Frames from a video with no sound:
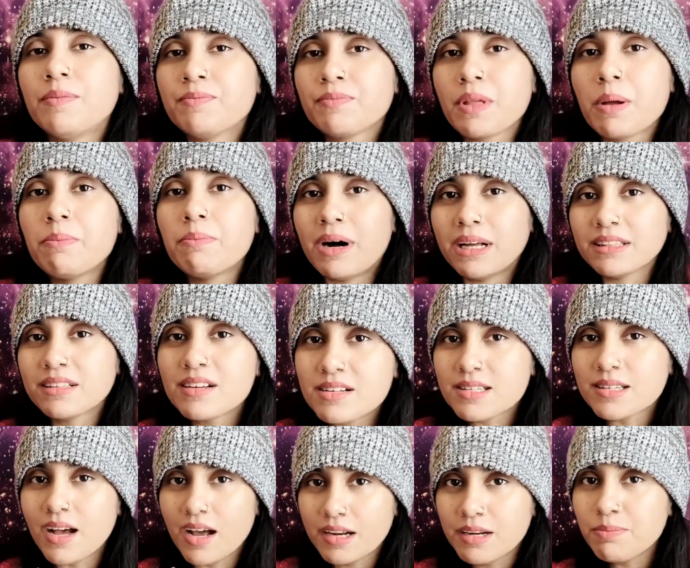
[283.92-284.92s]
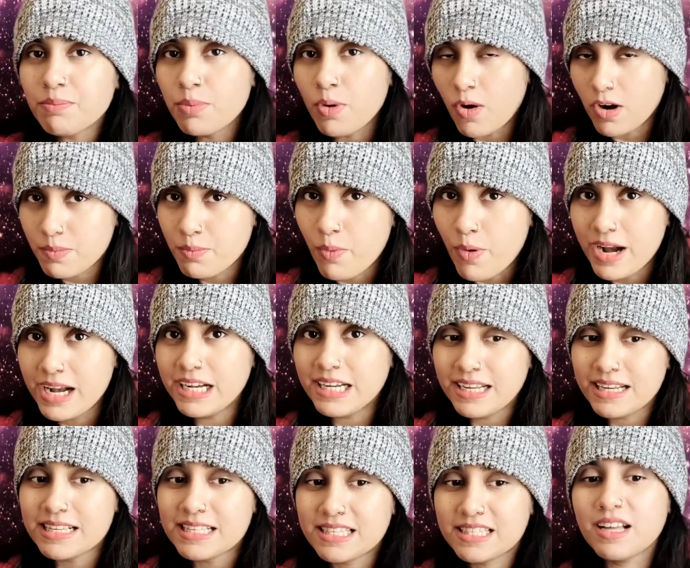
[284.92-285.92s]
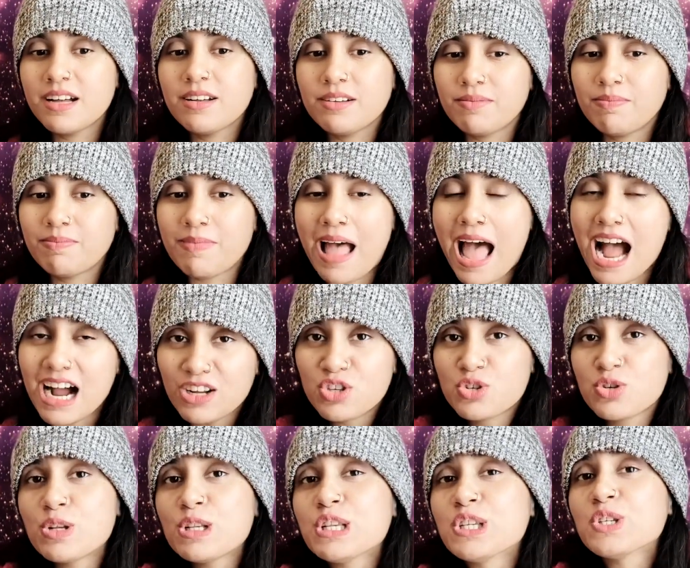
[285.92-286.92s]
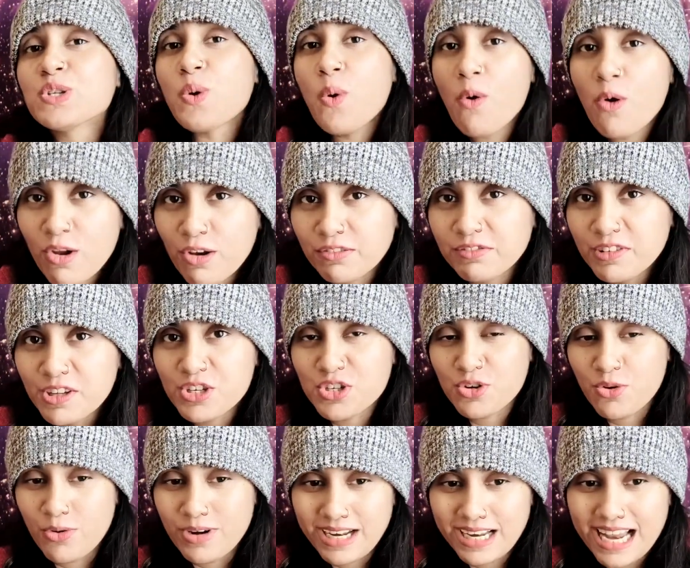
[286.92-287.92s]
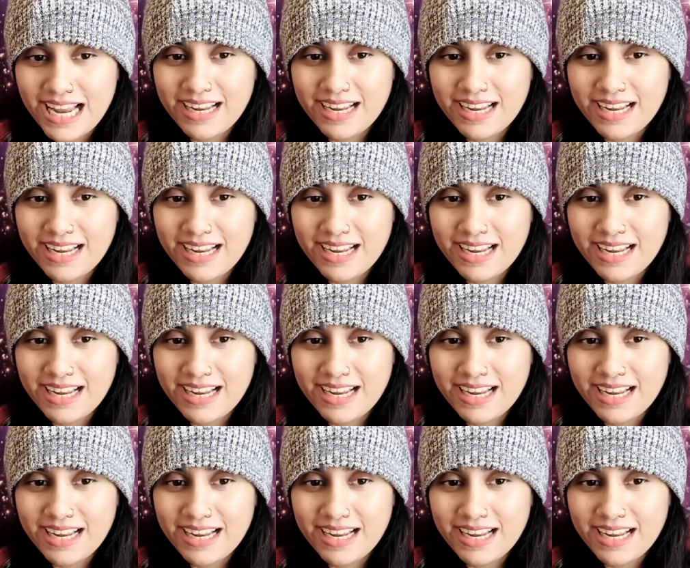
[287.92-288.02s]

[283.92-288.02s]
mother-son plot point is the actual soul of the story.